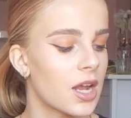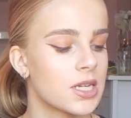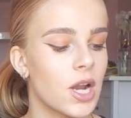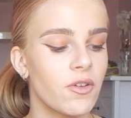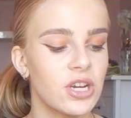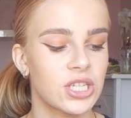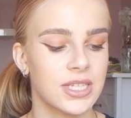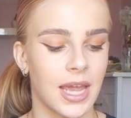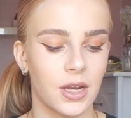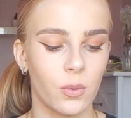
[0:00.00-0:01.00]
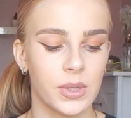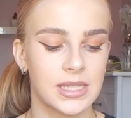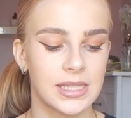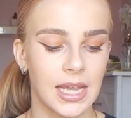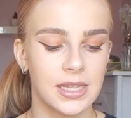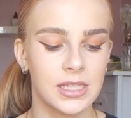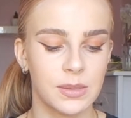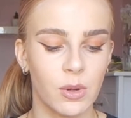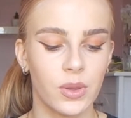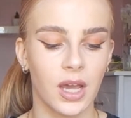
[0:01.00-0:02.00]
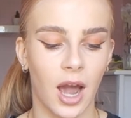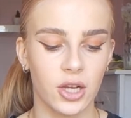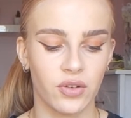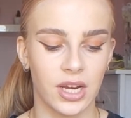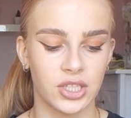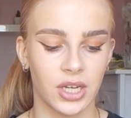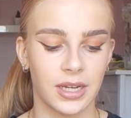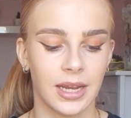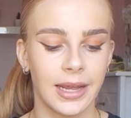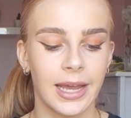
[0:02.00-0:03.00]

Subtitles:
Nourish skin with skin smoothing hydration,